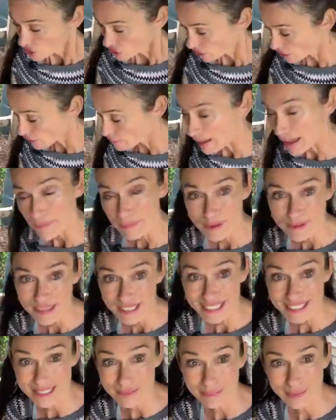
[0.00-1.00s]
So you might be
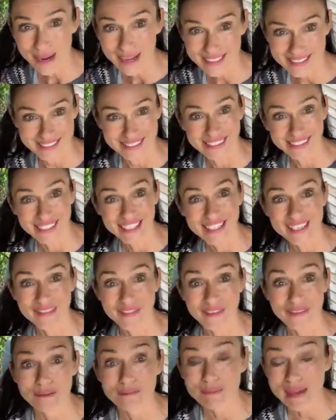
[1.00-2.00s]
really surprised to
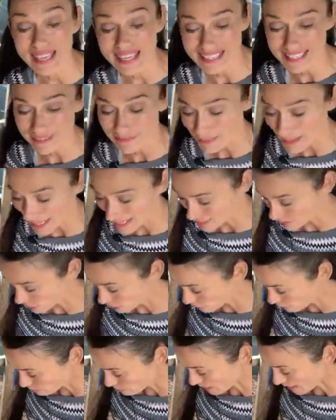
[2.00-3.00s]
learn that the base of my
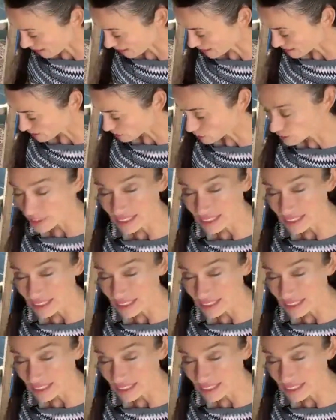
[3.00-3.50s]
toothpaste,